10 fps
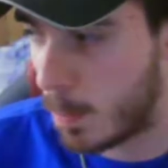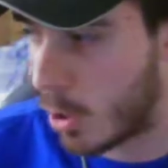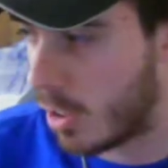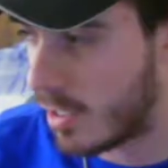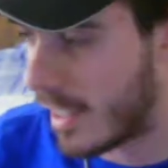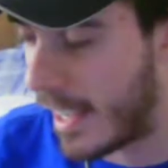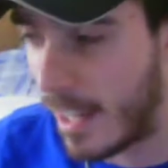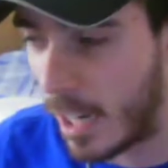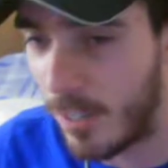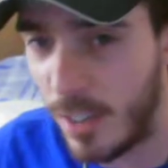because
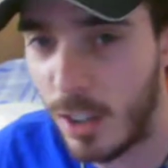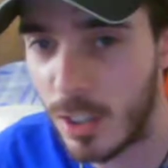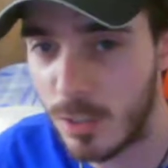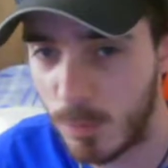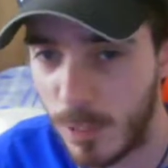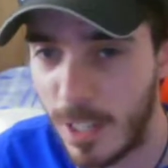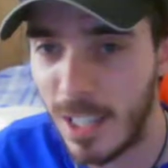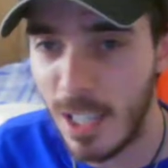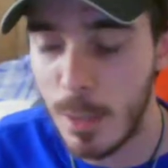again, I feel it's really